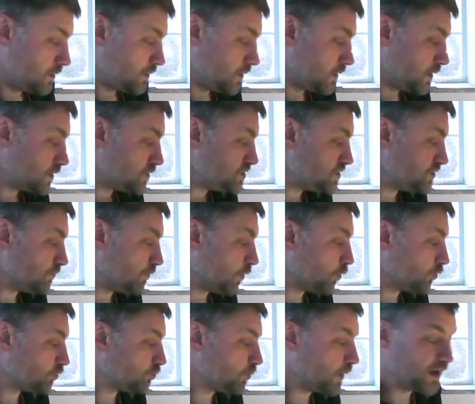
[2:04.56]
she
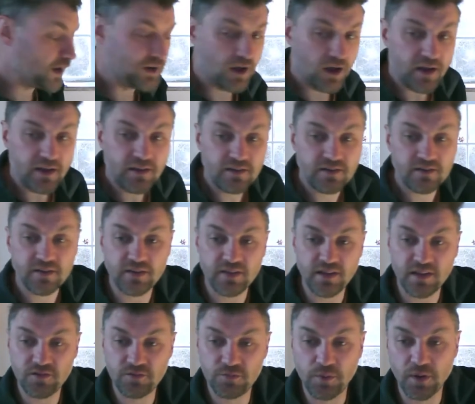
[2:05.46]
rolls 1 dice.
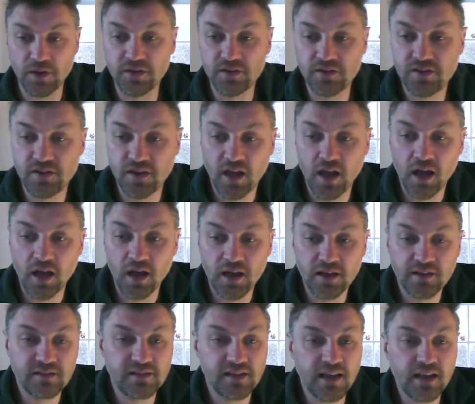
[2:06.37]
This one's a
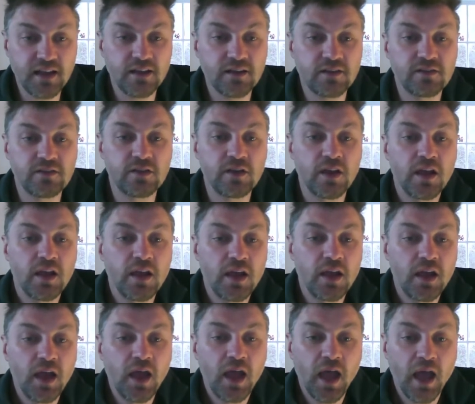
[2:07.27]
6,
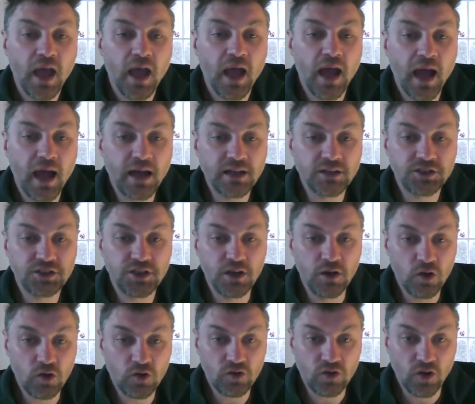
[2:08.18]
and she
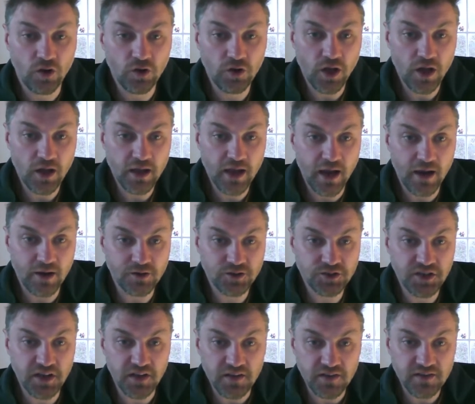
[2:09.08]
looks on her character
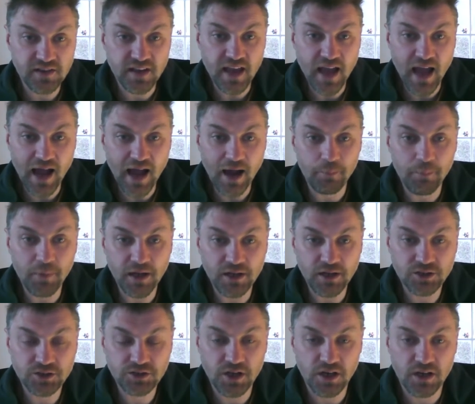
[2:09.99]
sheet to see how
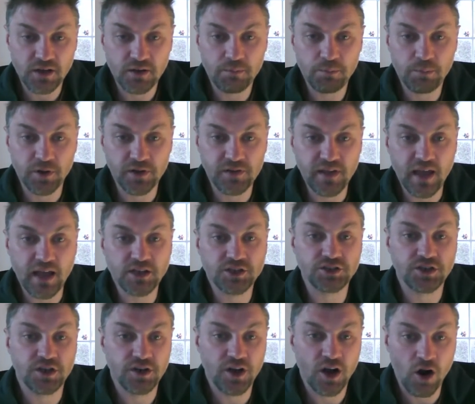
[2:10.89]
much protection
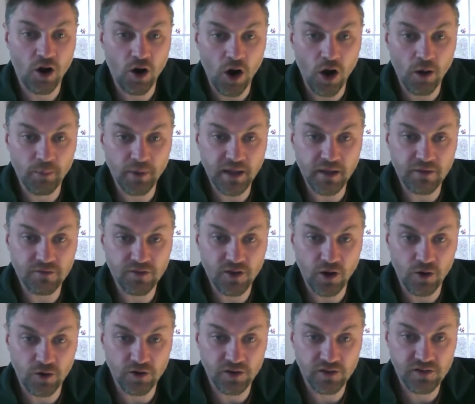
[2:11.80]
her armor gives her
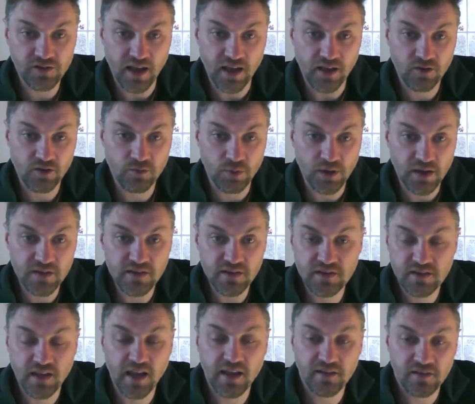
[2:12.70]
on a 6. Well, in this
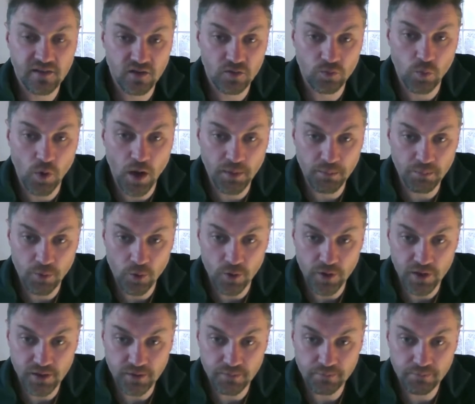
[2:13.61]
case it's 1
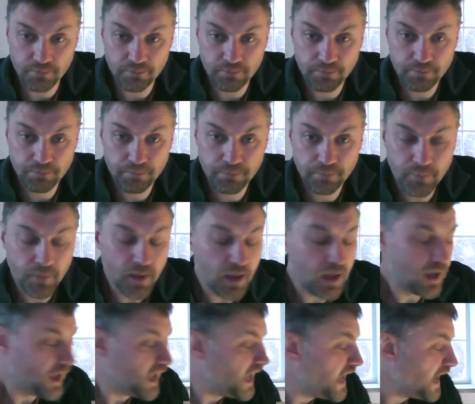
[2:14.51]
point.
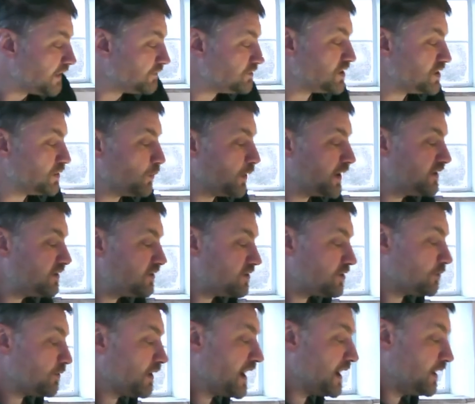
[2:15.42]
If she wins the
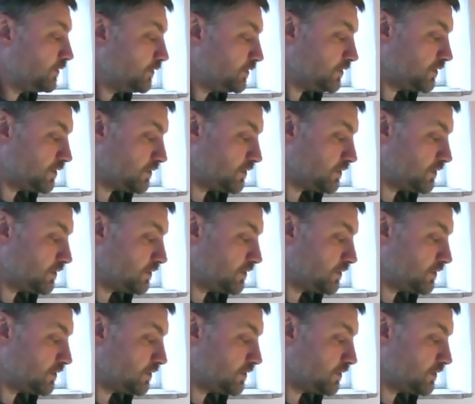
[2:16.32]
round,